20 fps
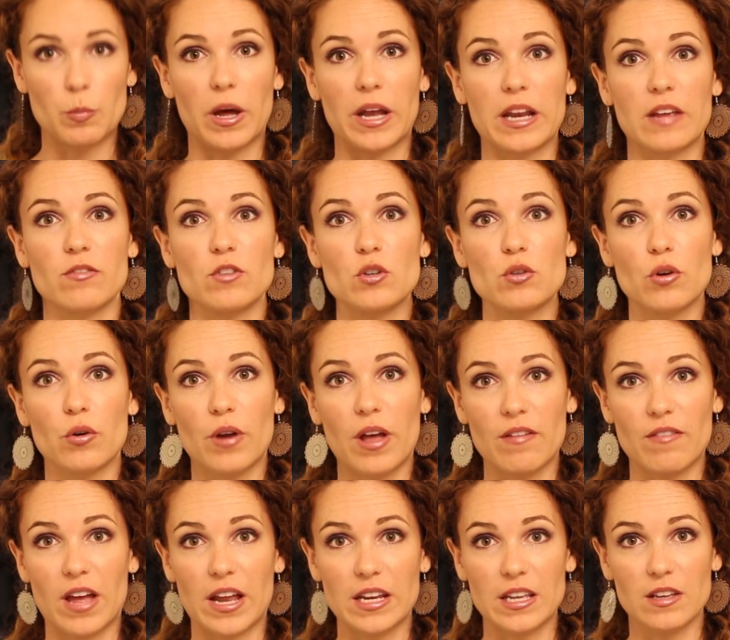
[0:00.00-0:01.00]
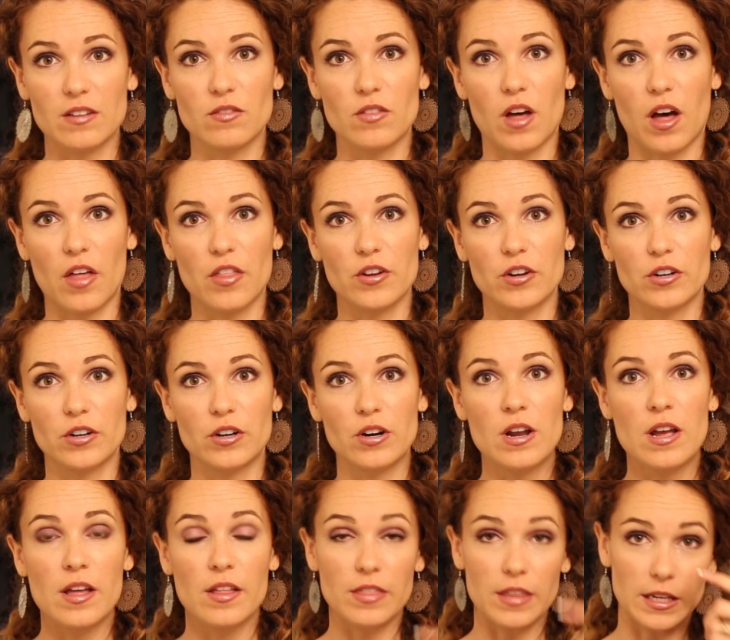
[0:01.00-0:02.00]
But if you don't have any of the other
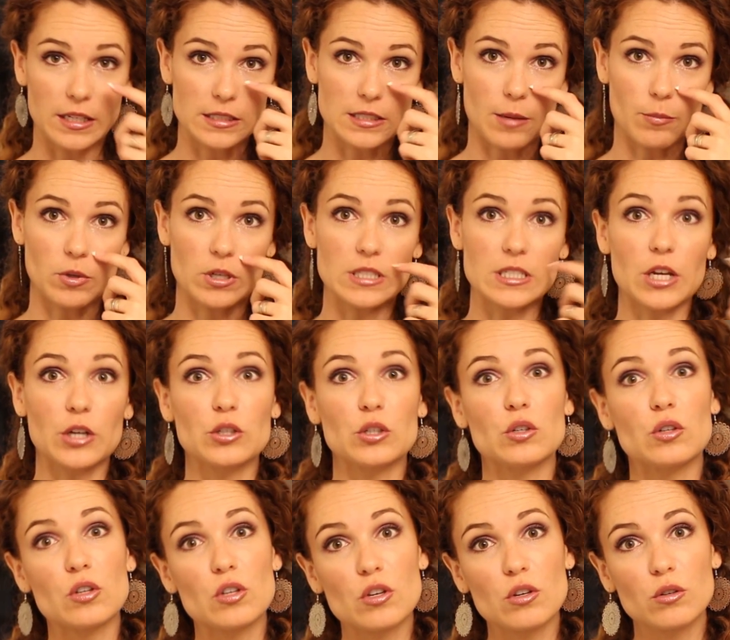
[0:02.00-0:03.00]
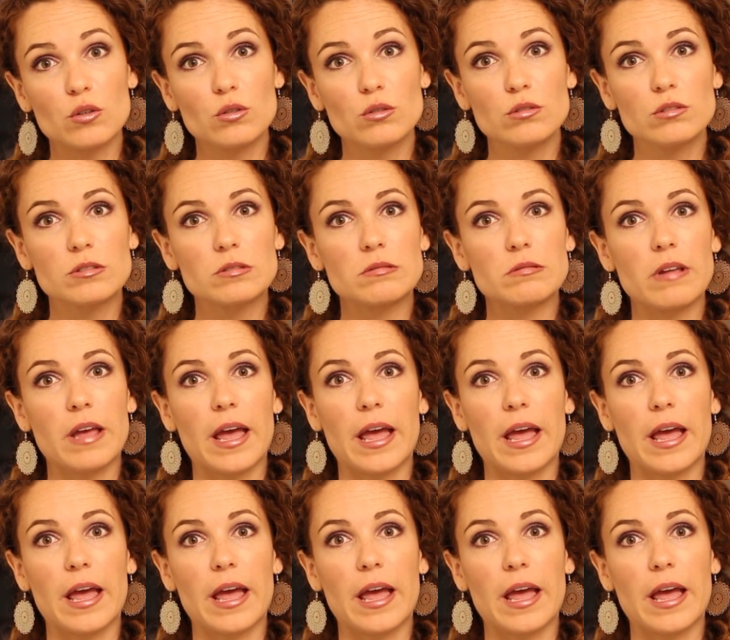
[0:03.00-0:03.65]
things I'm going to tell you to use,